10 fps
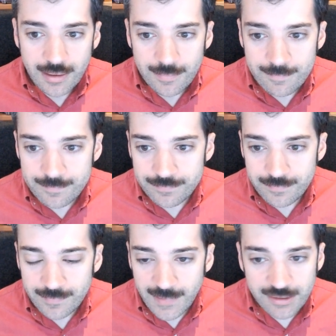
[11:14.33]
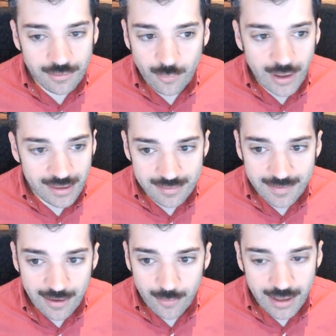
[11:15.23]
Um, I don't know why it
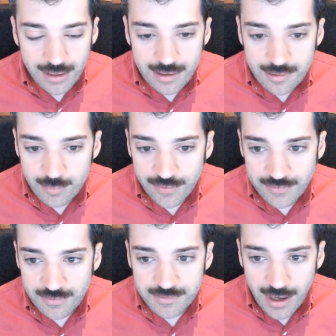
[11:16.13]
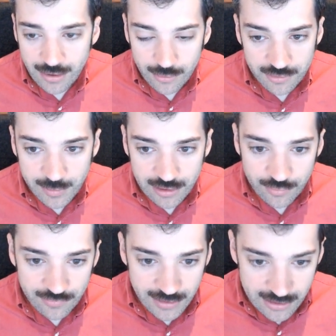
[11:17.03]
is that way, but this is not going to be
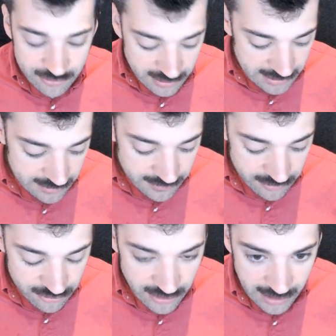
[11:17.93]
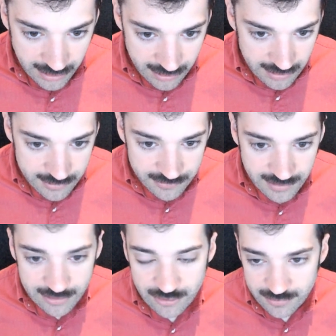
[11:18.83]
an abbreviation. It is chez,
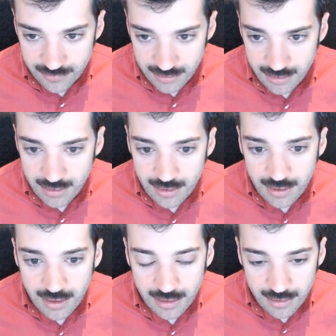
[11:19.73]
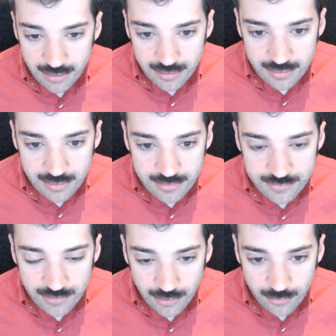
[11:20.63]
C-H-E-Z. Uh,
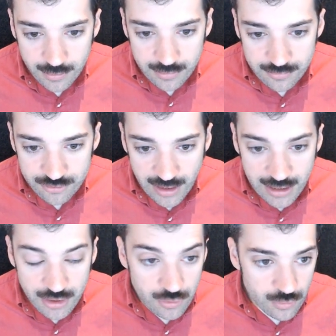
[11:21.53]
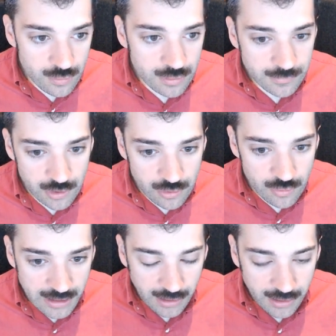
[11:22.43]
so chez nous,
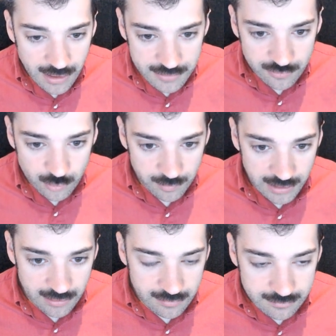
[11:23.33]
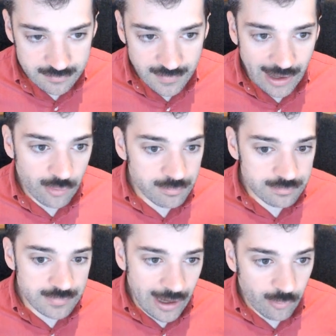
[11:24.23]
nous meaning us, would mean our
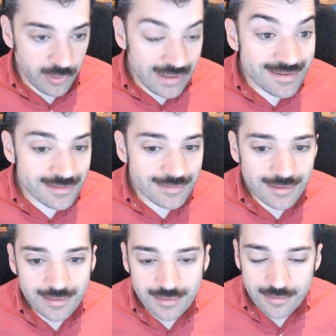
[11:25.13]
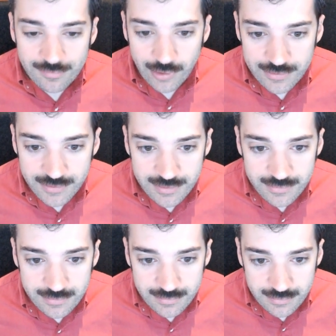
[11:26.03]
our place, for
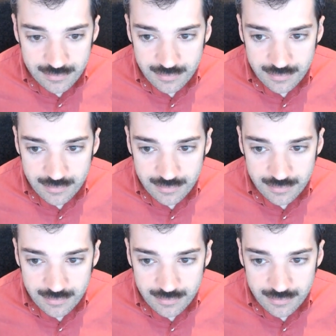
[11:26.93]
instance.